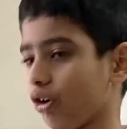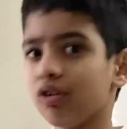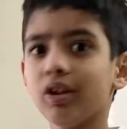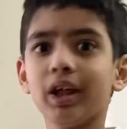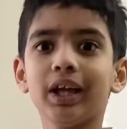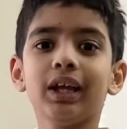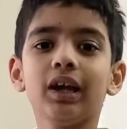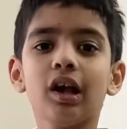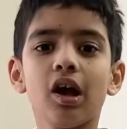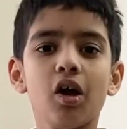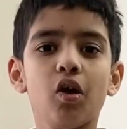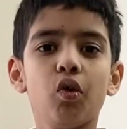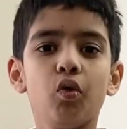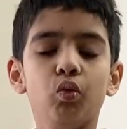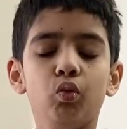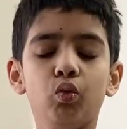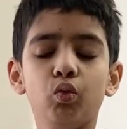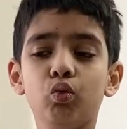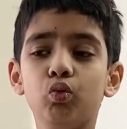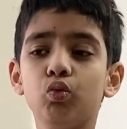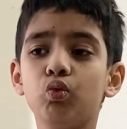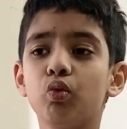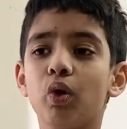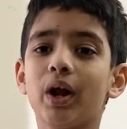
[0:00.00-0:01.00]
Like,
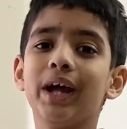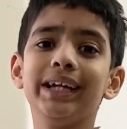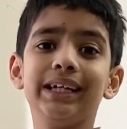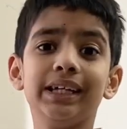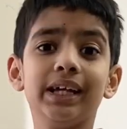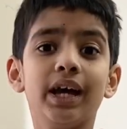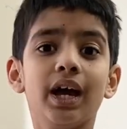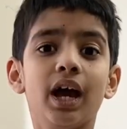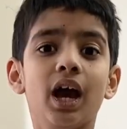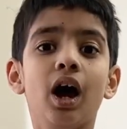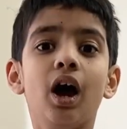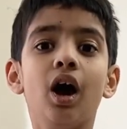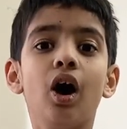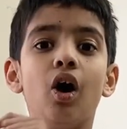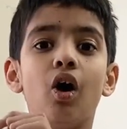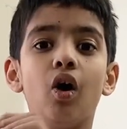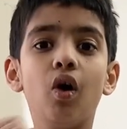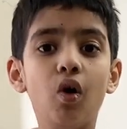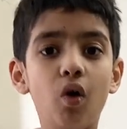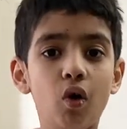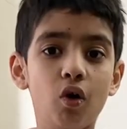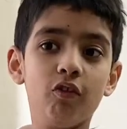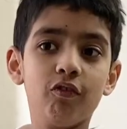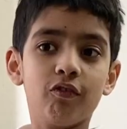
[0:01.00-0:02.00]
right
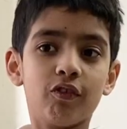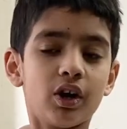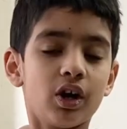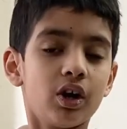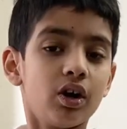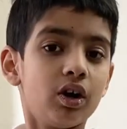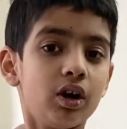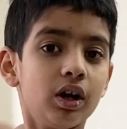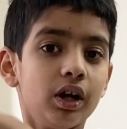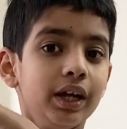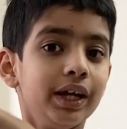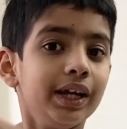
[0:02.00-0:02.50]
over